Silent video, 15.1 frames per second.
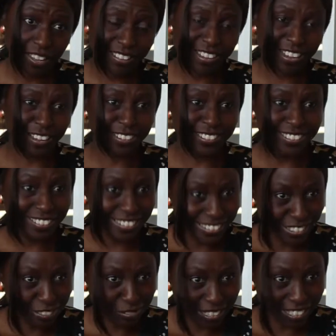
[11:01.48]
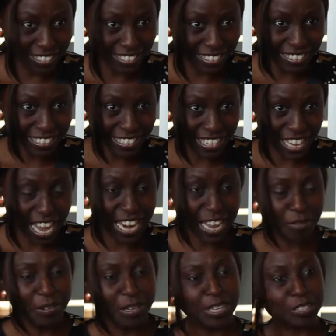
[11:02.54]
The cultural differences and
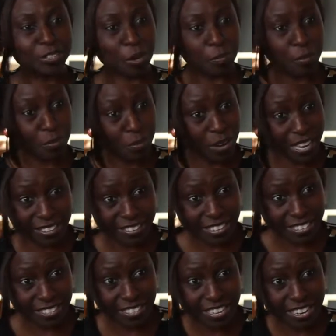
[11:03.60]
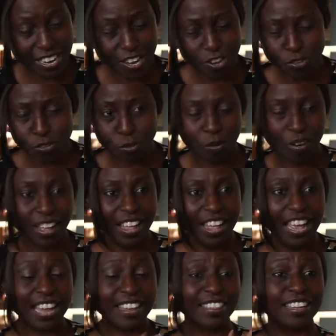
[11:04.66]
even the topic we were addressing.
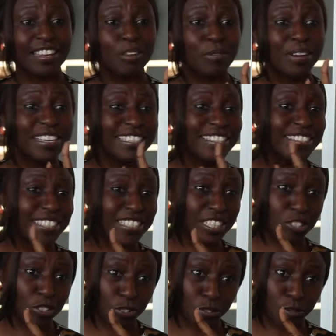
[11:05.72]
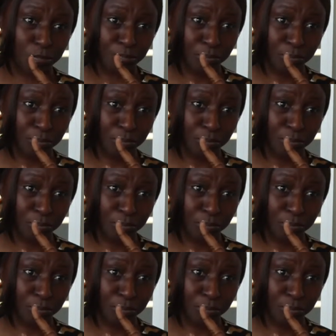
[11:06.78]
And then they weren't Christians too.